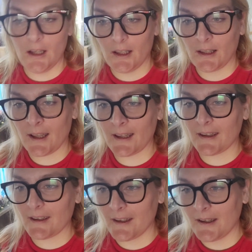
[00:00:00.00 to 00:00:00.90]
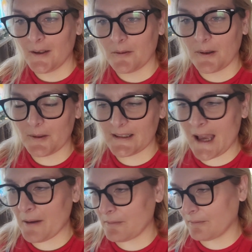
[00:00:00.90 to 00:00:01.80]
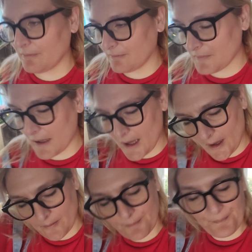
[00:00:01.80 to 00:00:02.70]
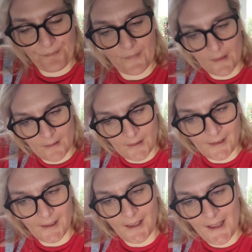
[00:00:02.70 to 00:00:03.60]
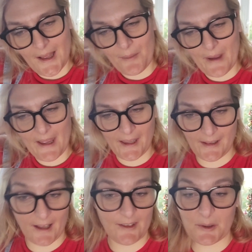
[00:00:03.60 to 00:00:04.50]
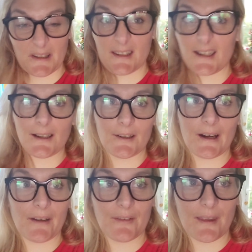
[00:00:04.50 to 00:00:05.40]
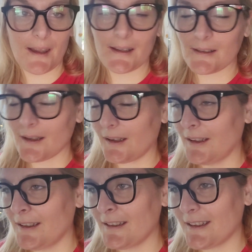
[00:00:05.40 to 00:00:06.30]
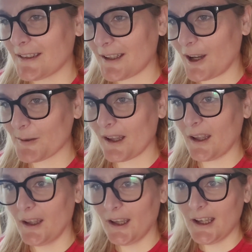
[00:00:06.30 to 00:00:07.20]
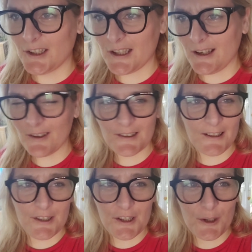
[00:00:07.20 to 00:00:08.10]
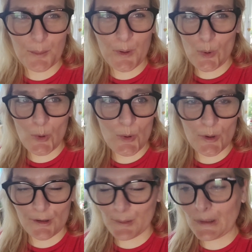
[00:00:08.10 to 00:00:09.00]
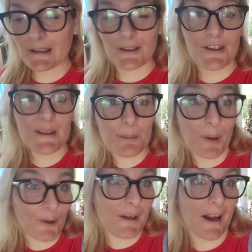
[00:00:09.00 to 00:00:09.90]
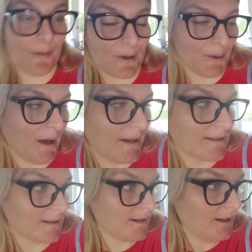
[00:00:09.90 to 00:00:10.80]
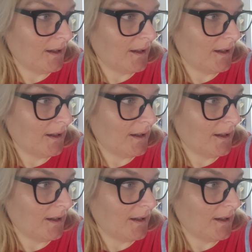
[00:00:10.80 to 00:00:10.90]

Like, we were sat, um, make, like doing sticker craft thing, and Scarlett's like, she looks like she could be your daughter, not mine, because she's blonde hair and blue eyes, and